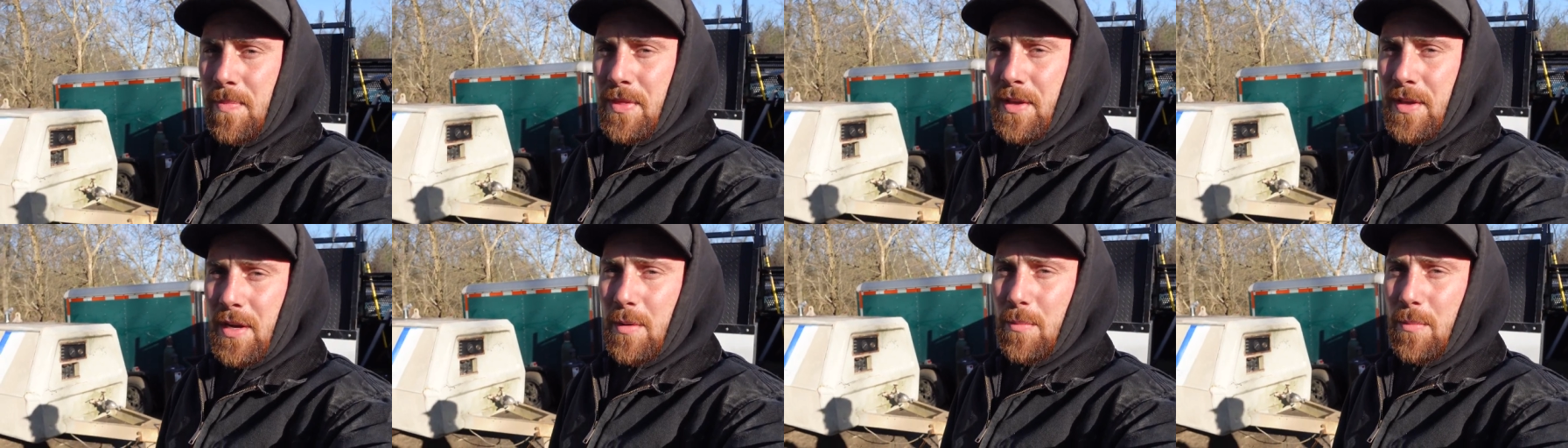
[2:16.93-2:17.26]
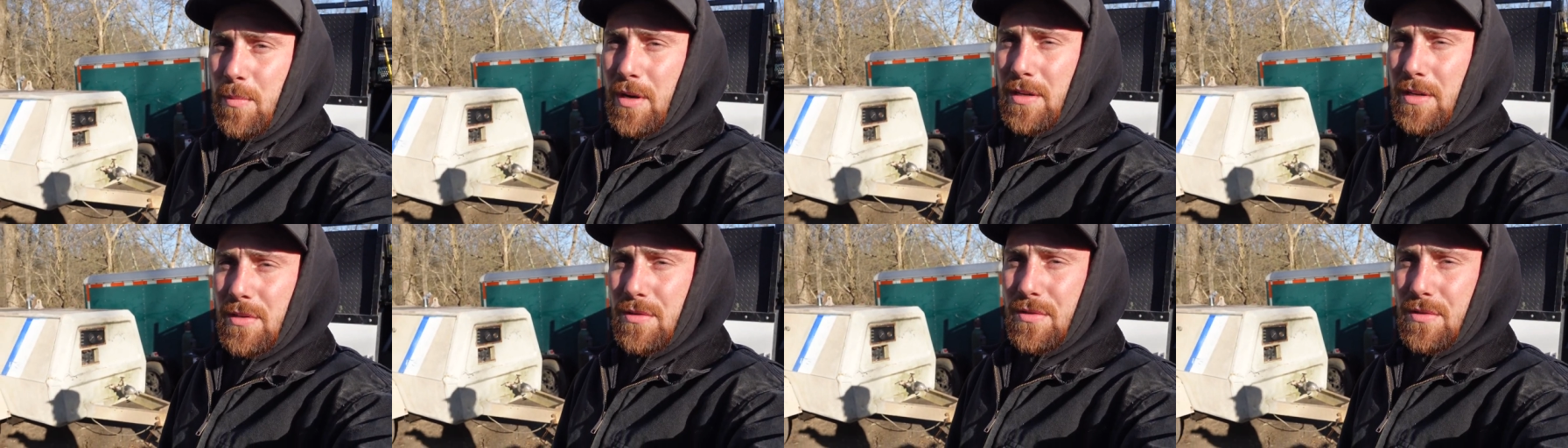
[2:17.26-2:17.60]
The
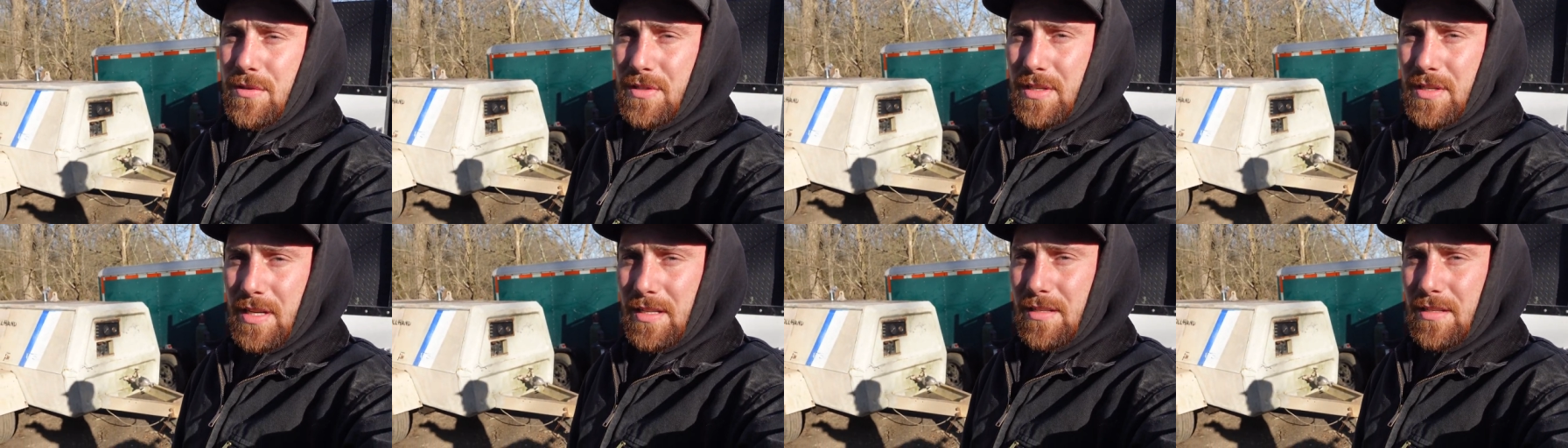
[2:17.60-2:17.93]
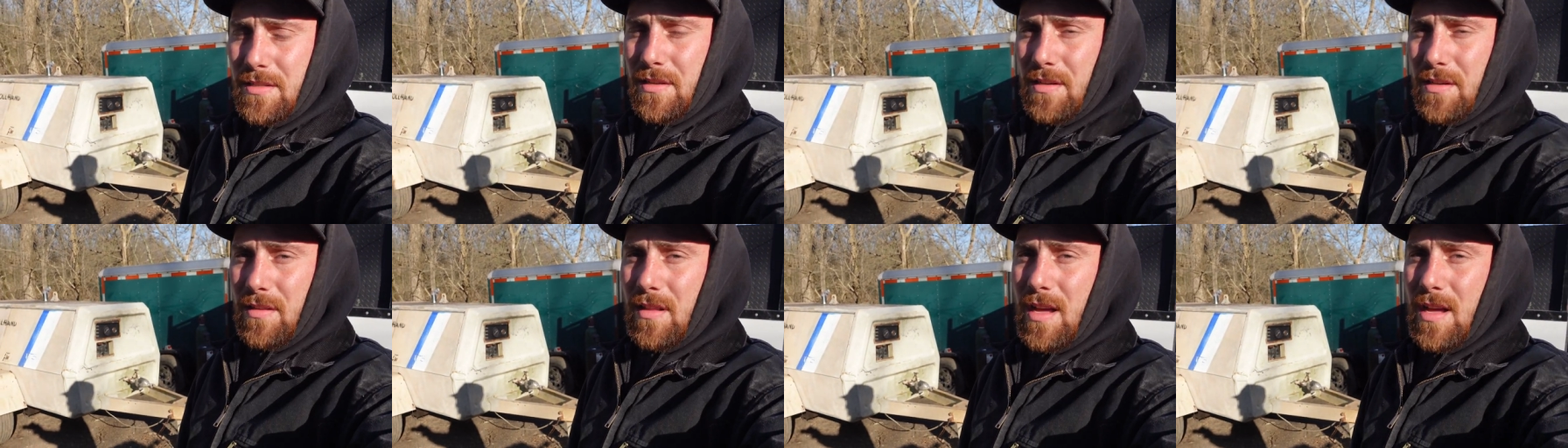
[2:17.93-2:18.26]
compressor
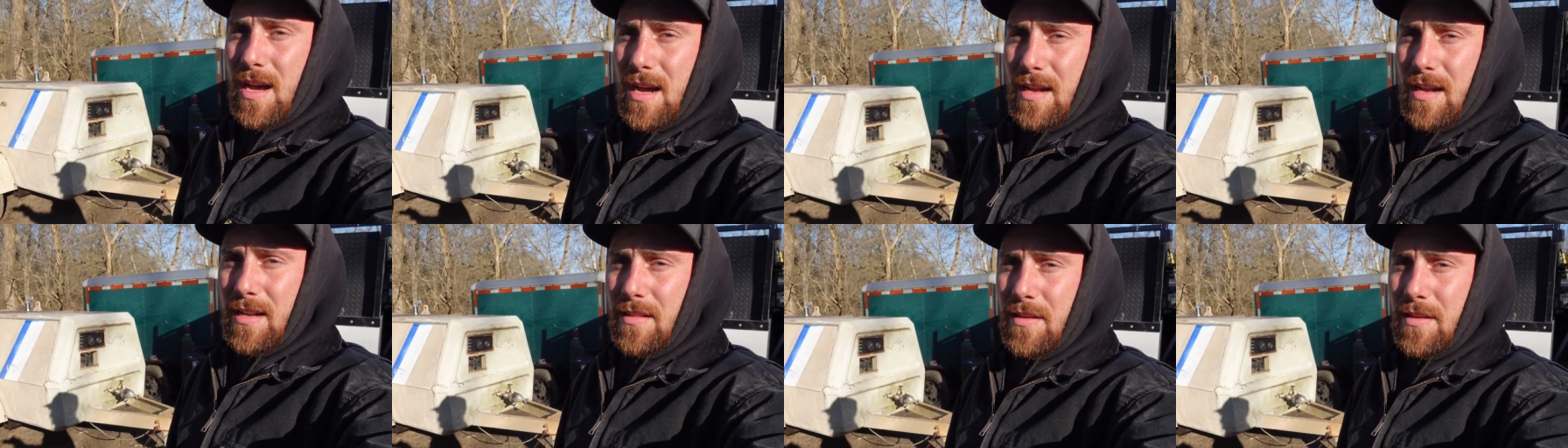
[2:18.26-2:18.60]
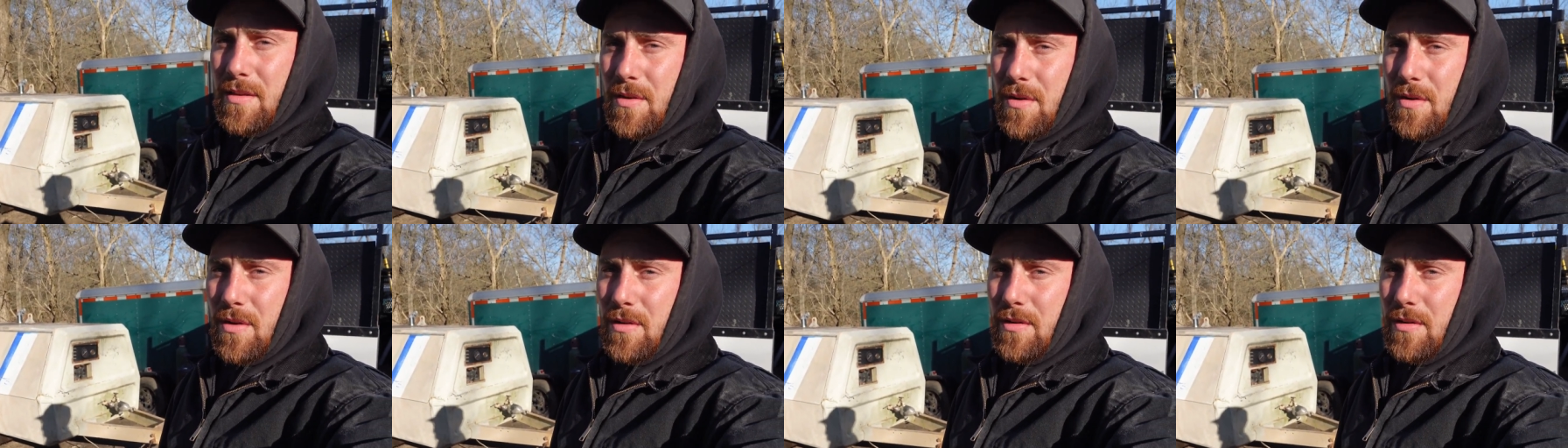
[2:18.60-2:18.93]
sits a lot in the
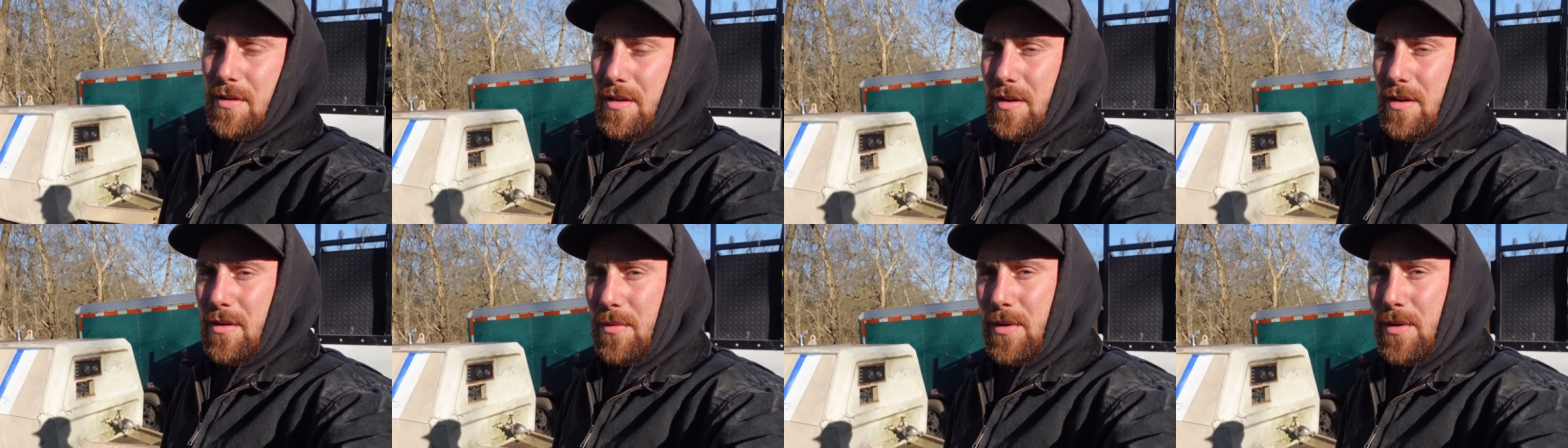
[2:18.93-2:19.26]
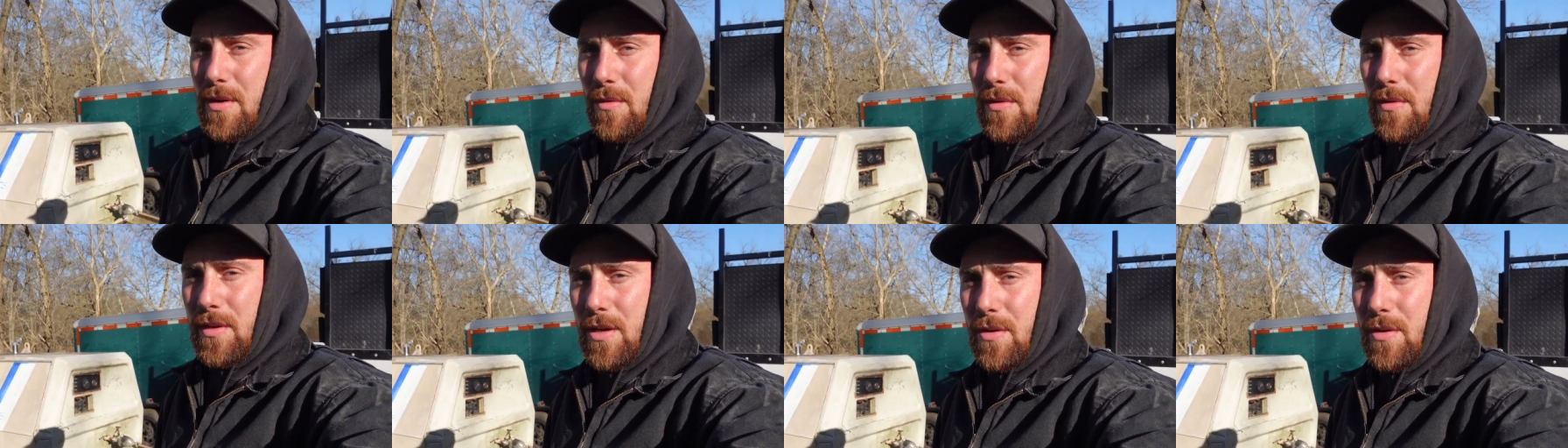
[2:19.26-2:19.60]
yard, you know, it
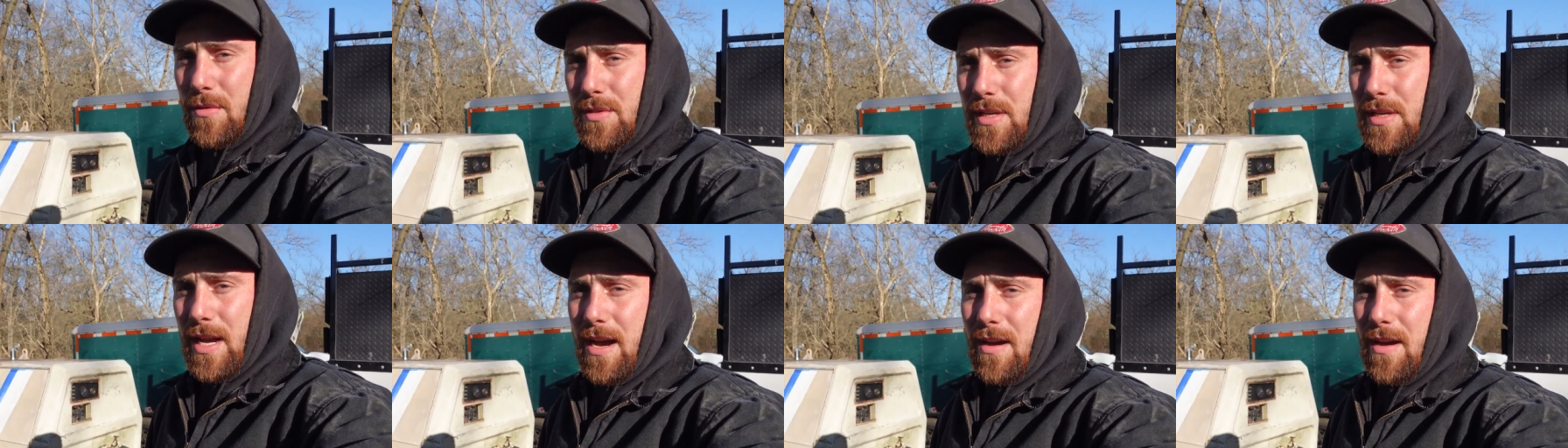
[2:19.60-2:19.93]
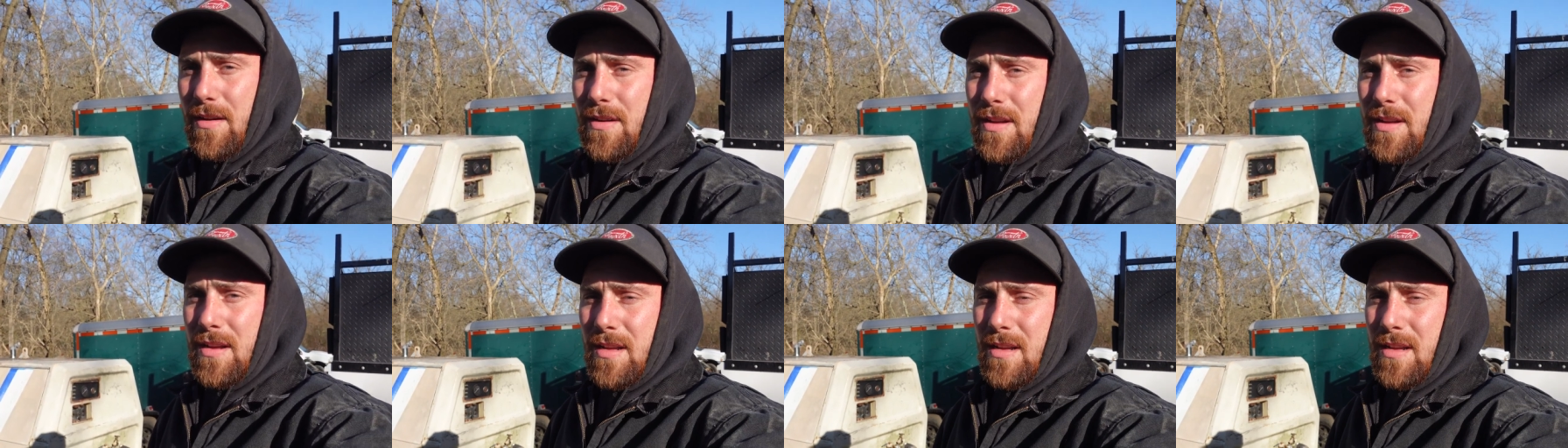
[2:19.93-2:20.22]
only goes out